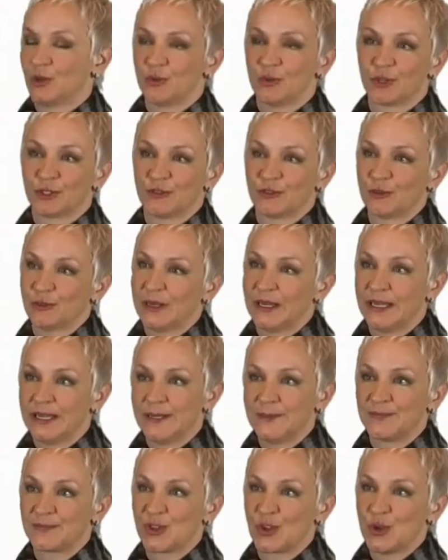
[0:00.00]
who worked for
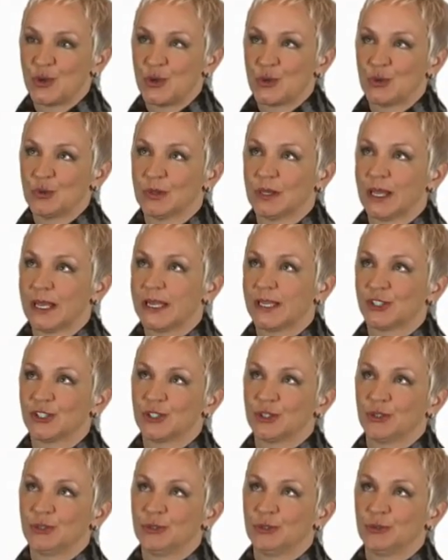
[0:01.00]
me who liked
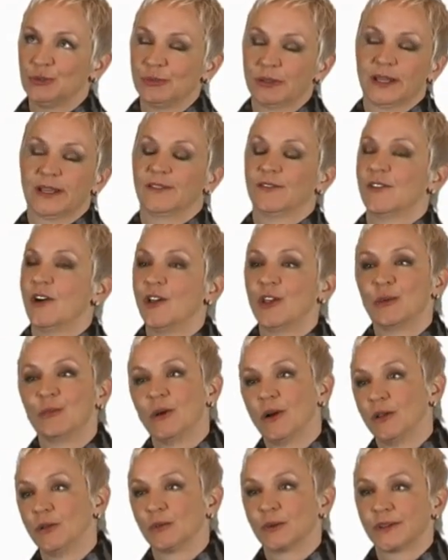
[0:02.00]
to play
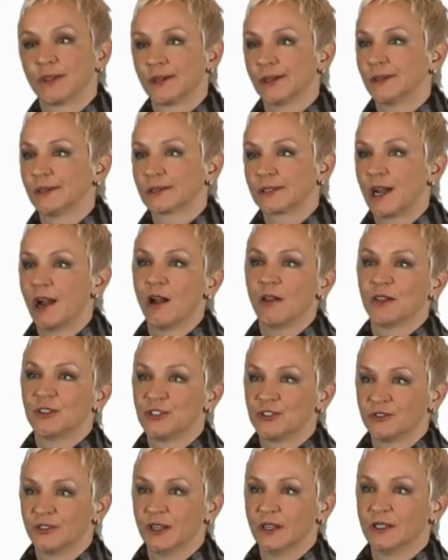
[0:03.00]
volleyball with her
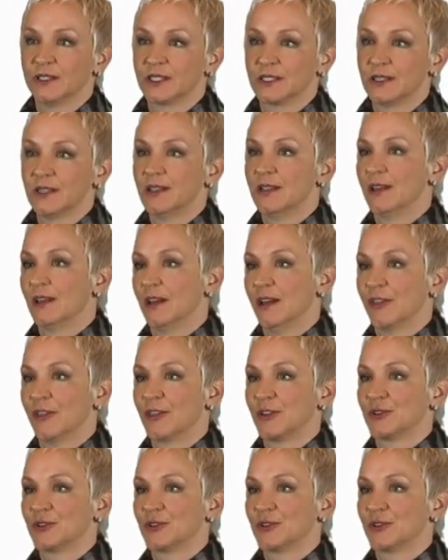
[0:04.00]
college friends on